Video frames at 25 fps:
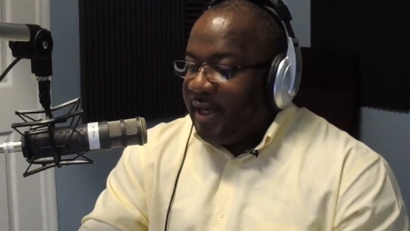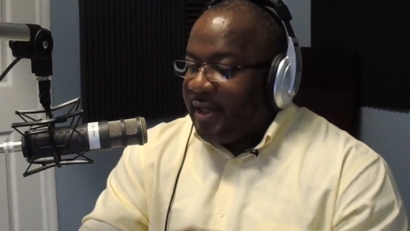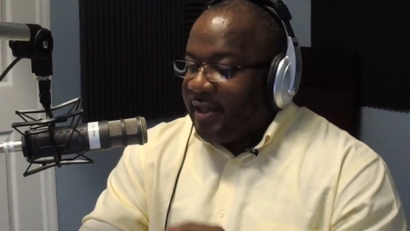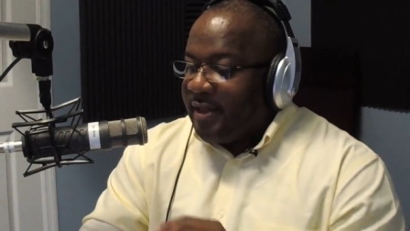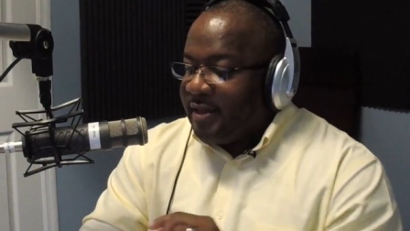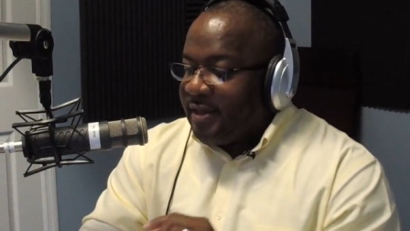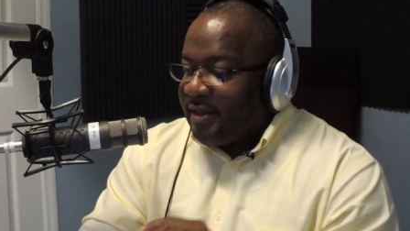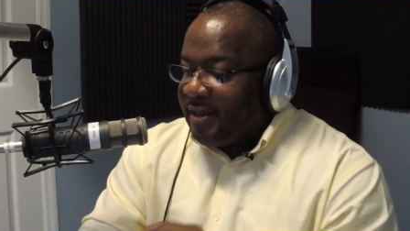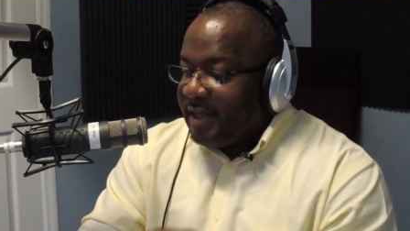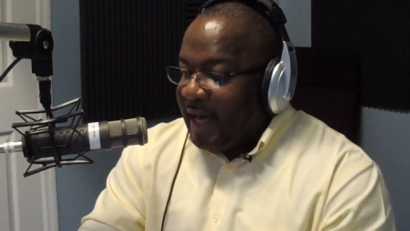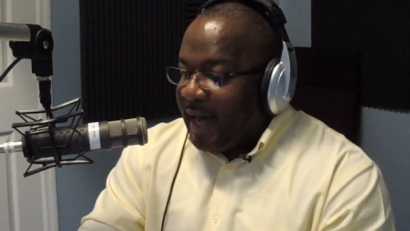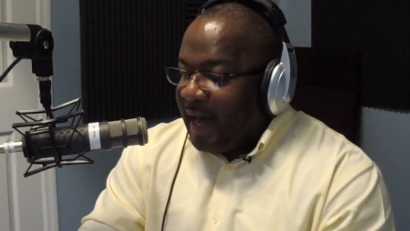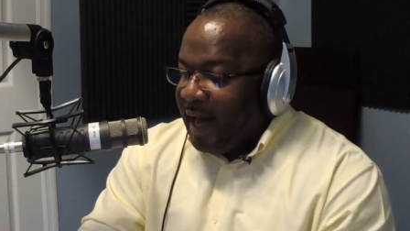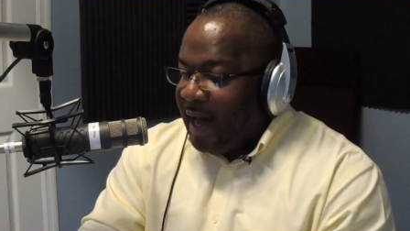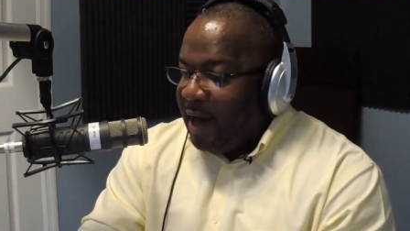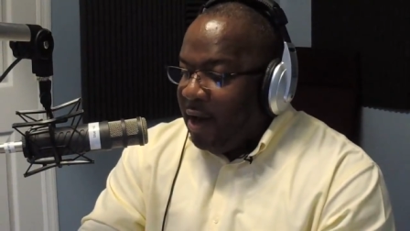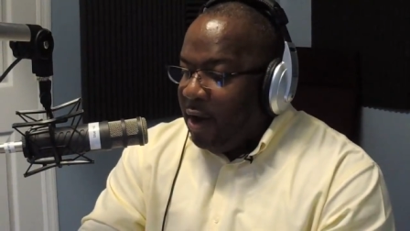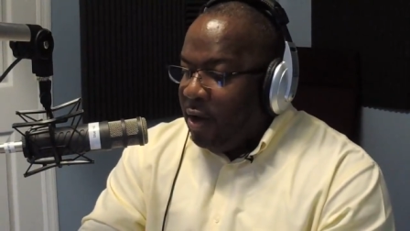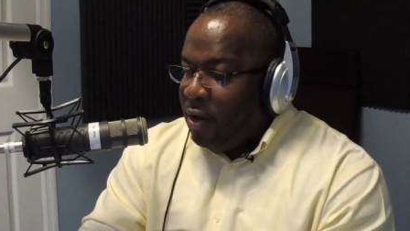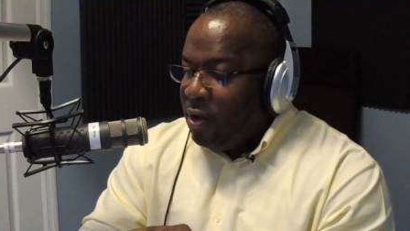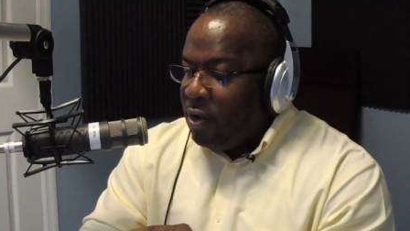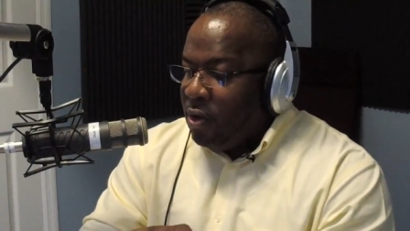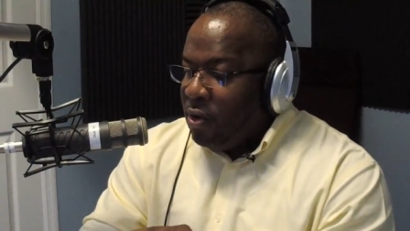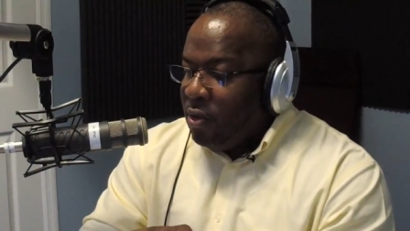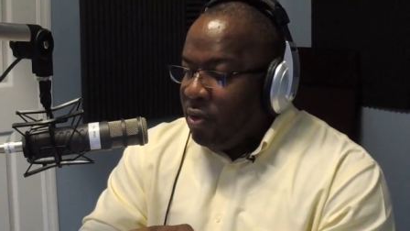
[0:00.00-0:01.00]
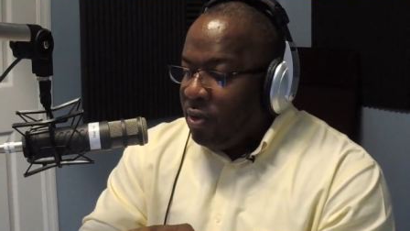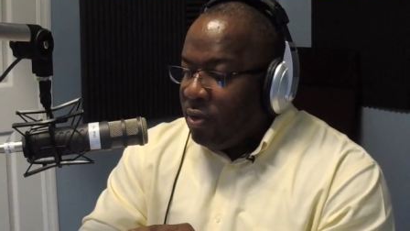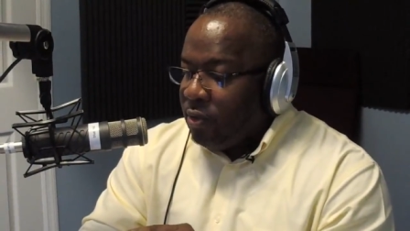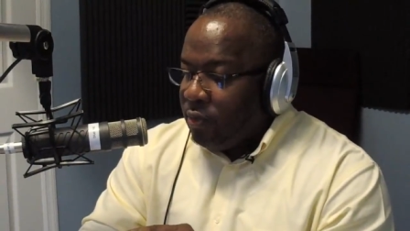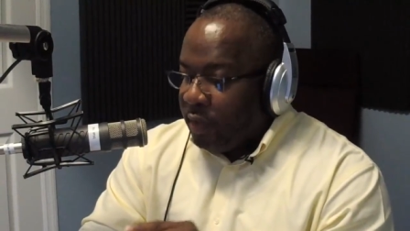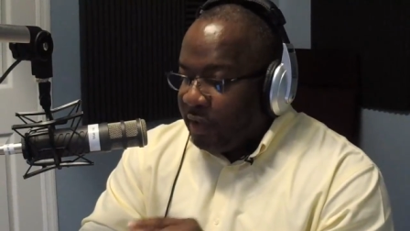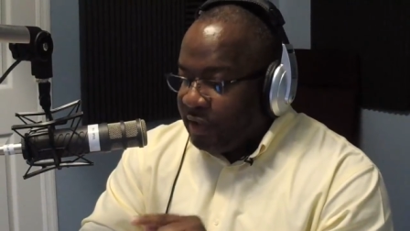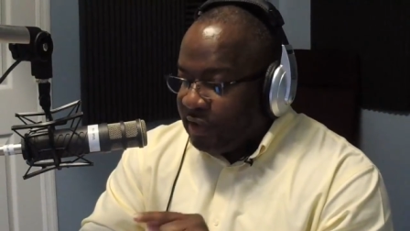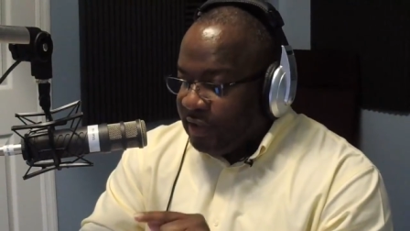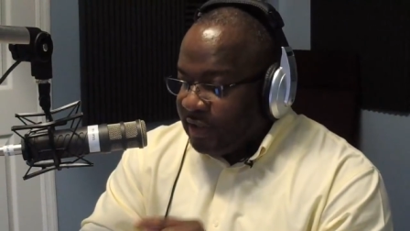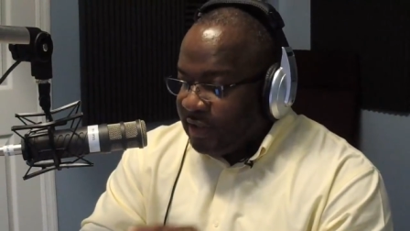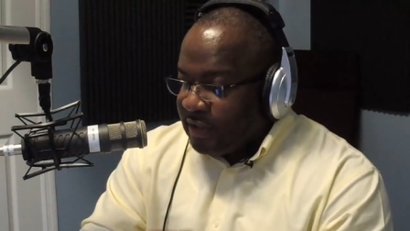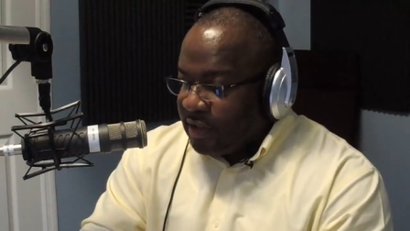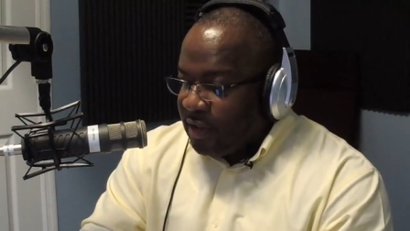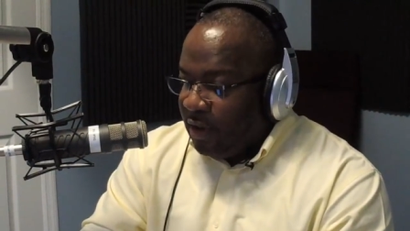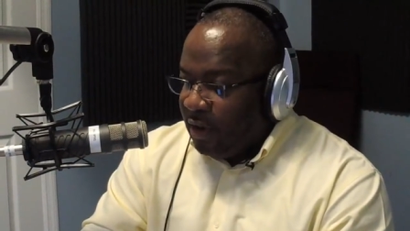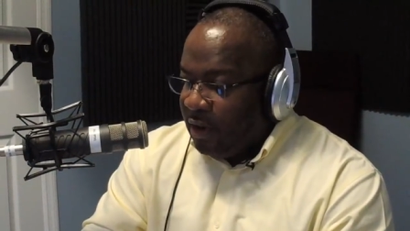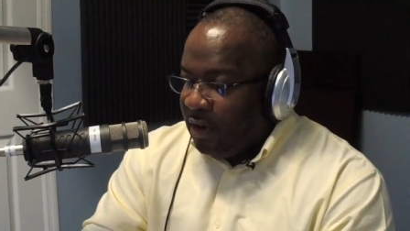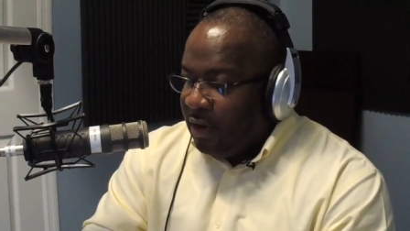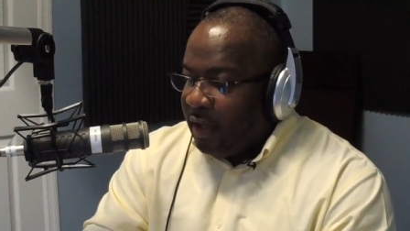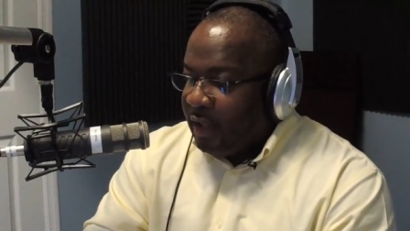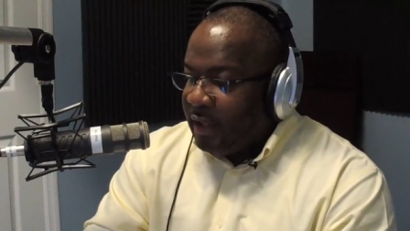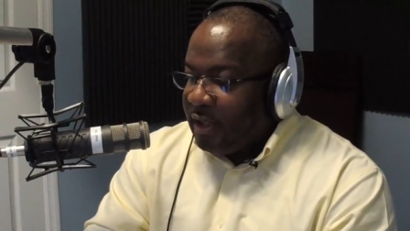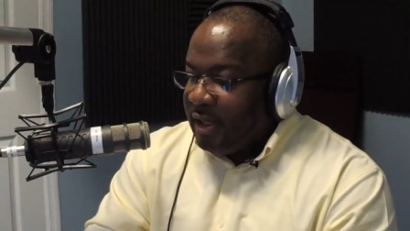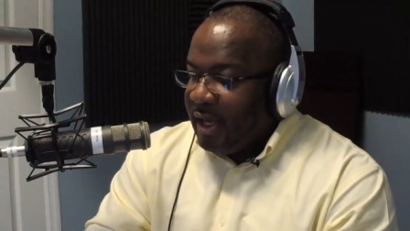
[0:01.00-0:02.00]
Thou, which is
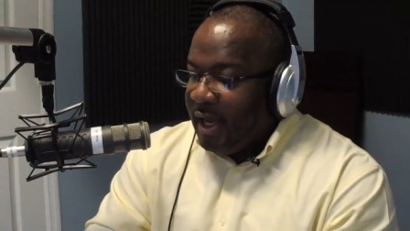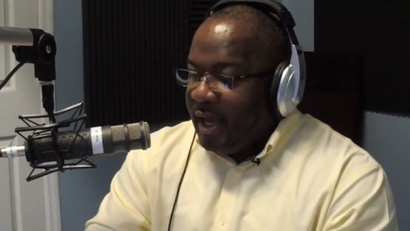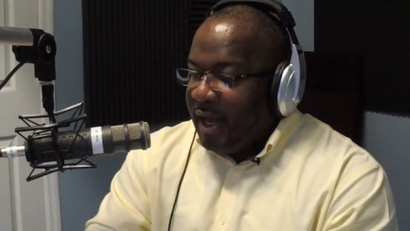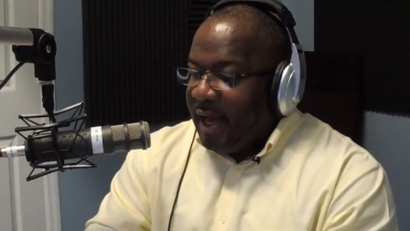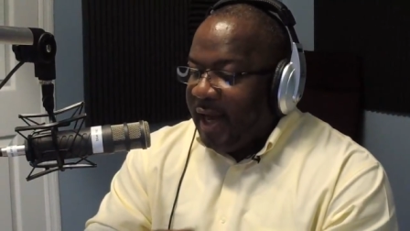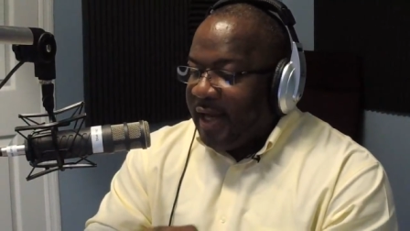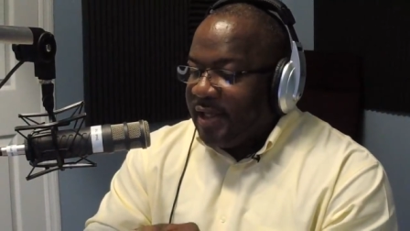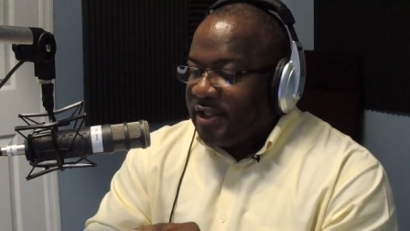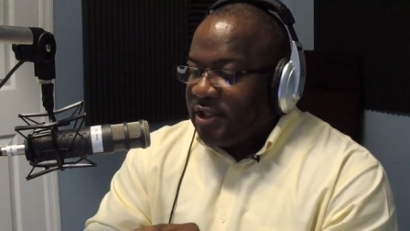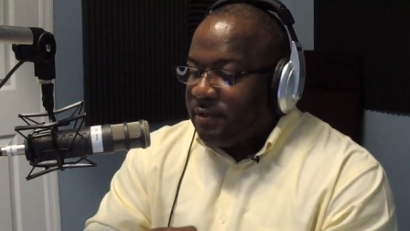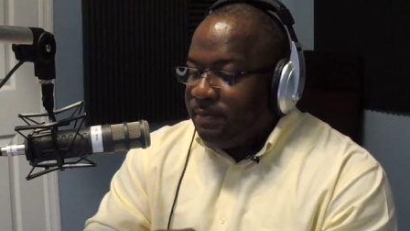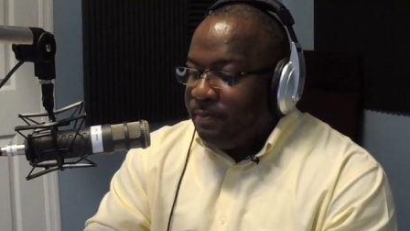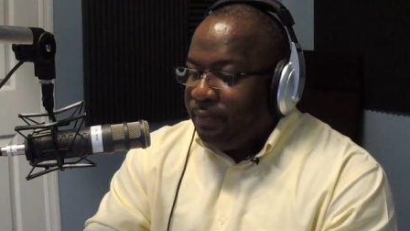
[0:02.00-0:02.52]
God, has